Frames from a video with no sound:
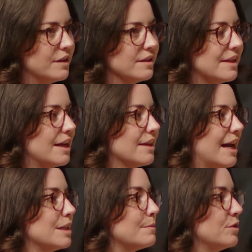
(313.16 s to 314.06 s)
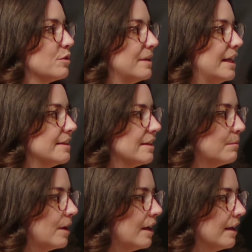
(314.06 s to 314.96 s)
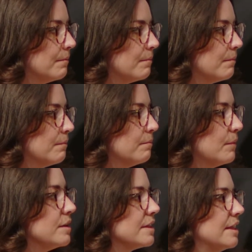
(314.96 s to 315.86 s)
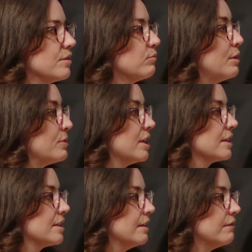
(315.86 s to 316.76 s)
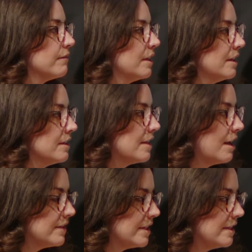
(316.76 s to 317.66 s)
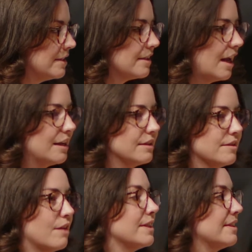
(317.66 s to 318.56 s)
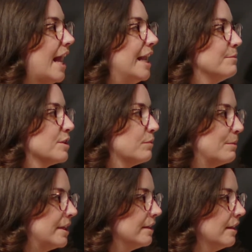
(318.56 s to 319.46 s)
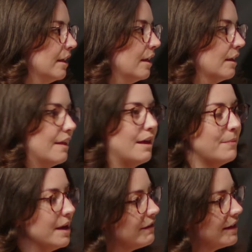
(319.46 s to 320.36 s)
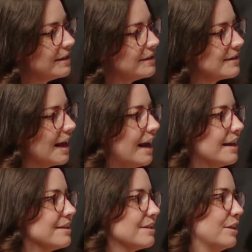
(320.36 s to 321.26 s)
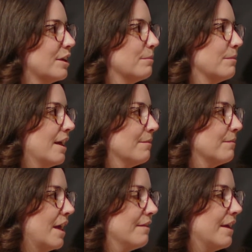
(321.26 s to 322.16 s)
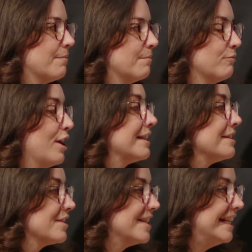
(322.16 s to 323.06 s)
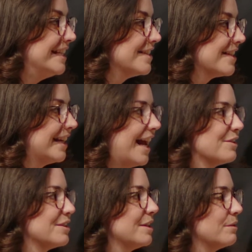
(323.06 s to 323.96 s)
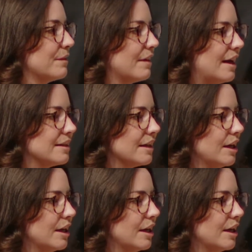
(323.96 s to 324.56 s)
the sector has been dominated by mostly sort of reproductive services and services aimed at women and their periods and, you know, their pregnancies and how to deal with that.